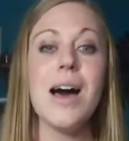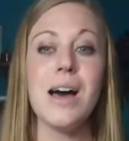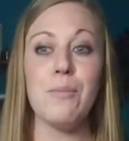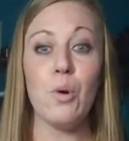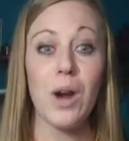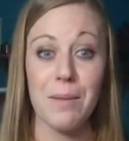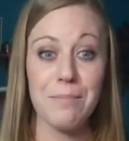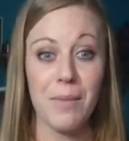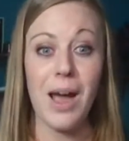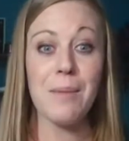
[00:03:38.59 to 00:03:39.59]
have, or
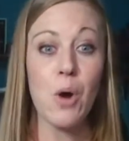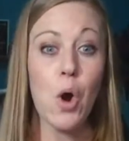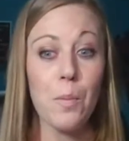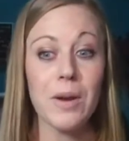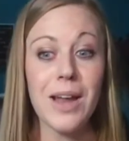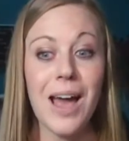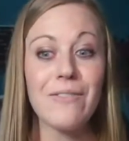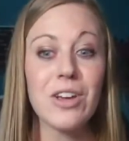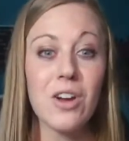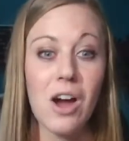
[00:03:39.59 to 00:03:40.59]
I'm open to
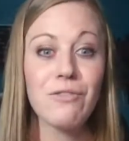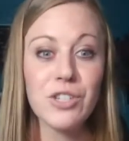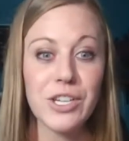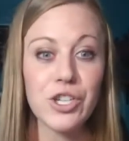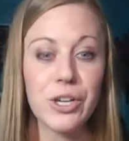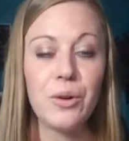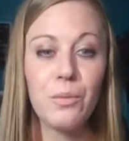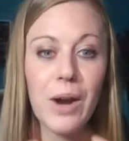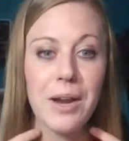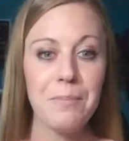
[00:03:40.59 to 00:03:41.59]
having a conversation,
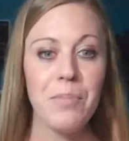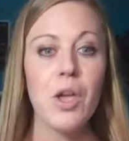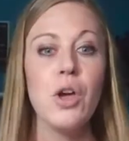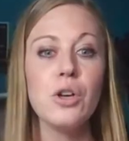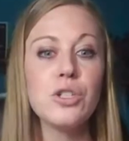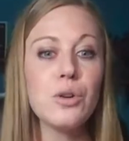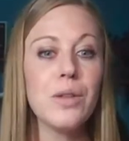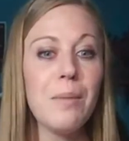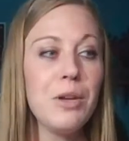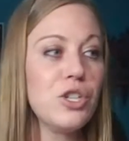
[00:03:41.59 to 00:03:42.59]
right? So
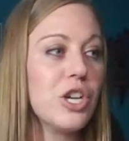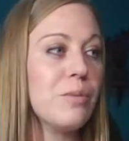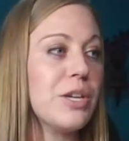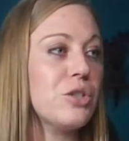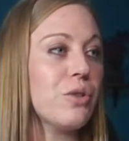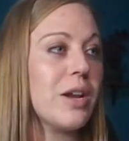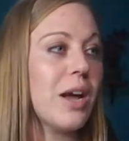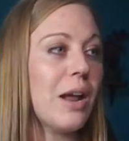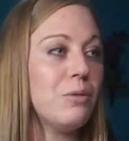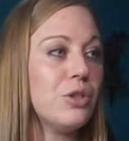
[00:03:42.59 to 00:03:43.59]
let me share my screen.
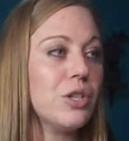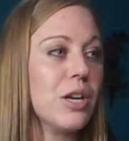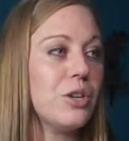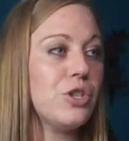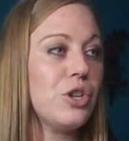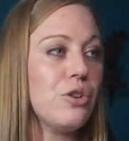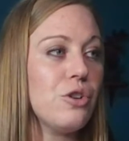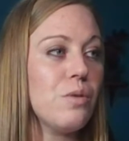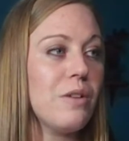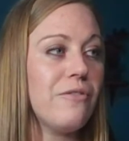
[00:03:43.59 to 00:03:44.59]
I will just kind of show
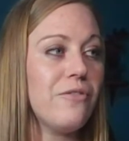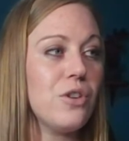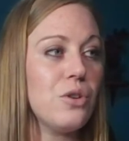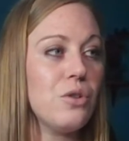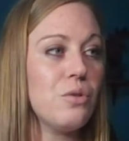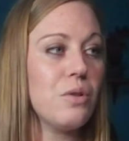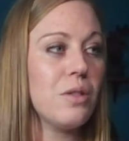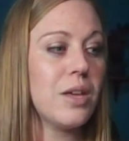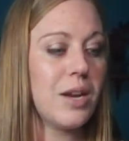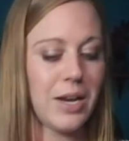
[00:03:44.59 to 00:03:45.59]
you a few
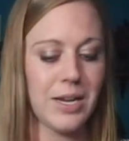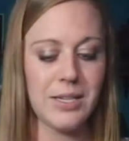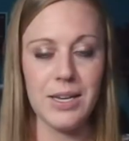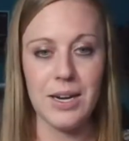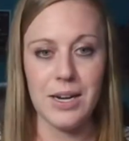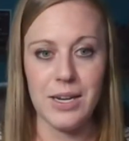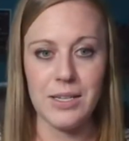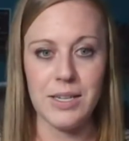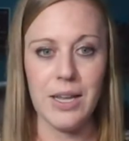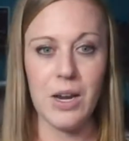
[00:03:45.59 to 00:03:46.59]
that I did. I
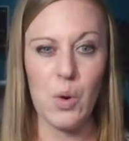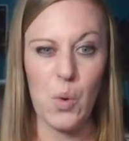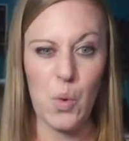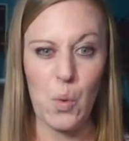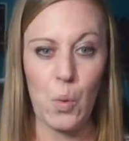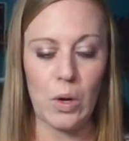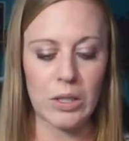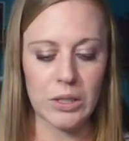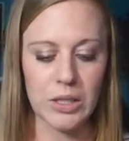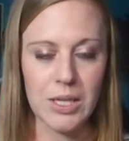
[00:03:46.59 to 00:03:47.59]
need to get, I
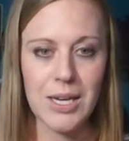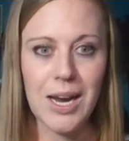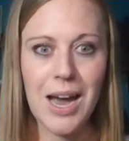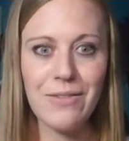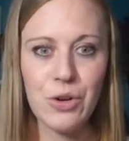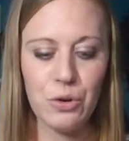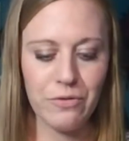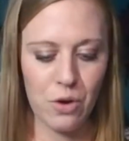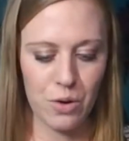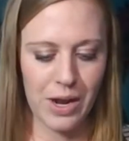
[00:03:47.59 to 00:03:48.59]
have a new
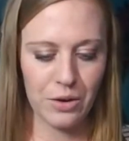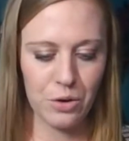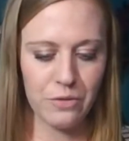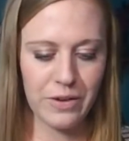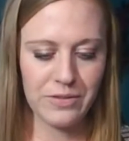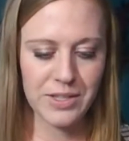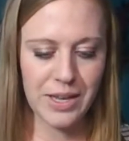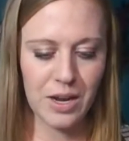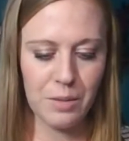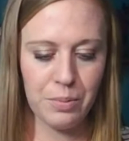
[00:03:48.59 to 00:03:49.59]
phone. I don't know if I've
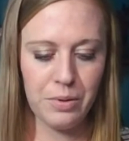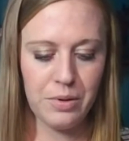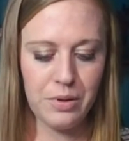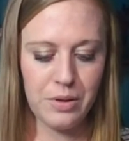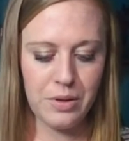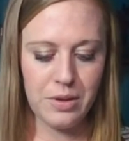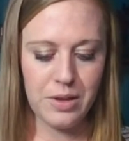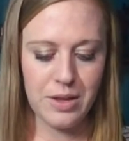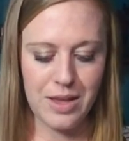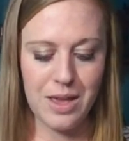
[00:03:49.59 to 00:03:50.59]
set up,
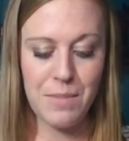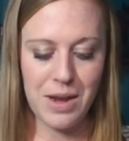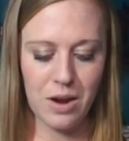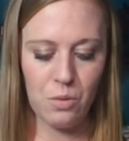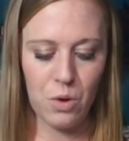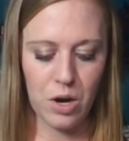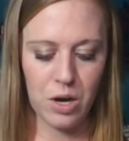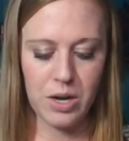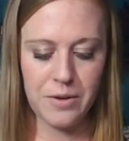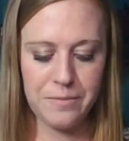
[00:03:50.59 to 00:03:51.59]
it may not
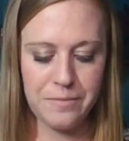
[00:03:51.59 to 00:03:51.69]
work.